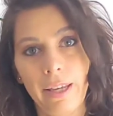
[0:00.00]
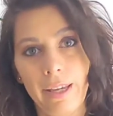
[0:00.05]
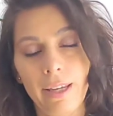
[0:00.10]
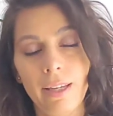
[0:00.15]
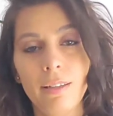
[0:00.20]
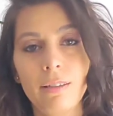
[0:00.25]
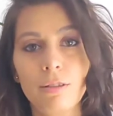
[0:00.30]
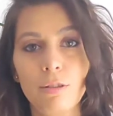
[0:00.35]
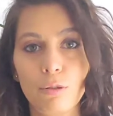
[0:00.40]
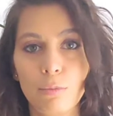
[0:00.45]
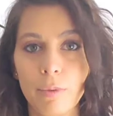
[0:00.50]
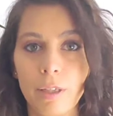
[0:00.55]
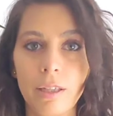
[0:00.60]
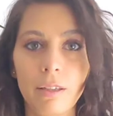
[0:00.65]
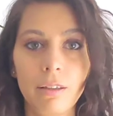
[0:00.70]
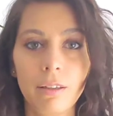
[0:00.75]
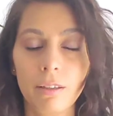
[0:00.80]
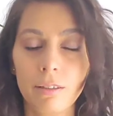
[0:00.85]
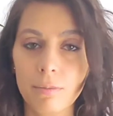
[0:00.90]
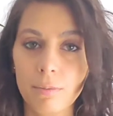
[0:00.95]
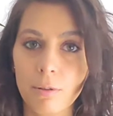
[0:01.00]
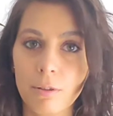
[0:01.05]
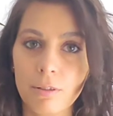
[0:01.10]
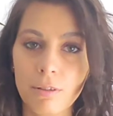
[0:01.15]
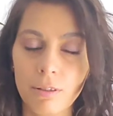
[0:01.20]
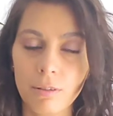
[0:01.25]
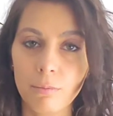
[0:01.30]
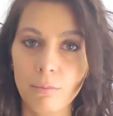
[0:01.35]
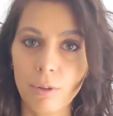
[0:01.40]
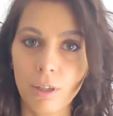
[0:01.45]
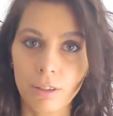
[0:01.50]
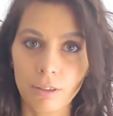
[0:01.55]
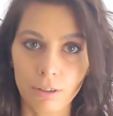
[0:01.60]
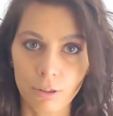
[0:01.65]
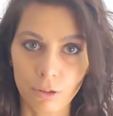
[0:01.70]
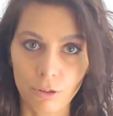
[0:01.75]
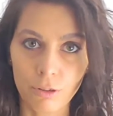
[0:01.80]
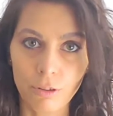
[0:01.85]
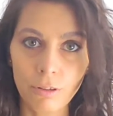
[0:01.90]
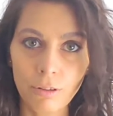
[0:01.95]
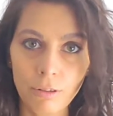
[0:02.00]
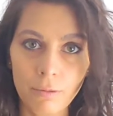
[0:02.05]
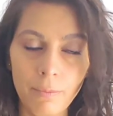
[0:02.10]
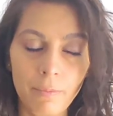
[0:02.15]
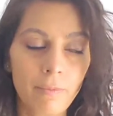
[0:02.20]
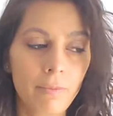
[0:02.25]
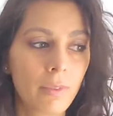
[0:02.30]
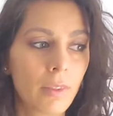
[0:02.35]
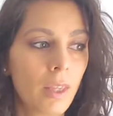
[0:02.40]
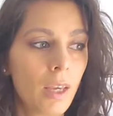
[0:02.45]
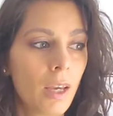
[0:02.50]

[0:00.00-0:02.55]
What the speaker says: and a somatic experiencing practitioner.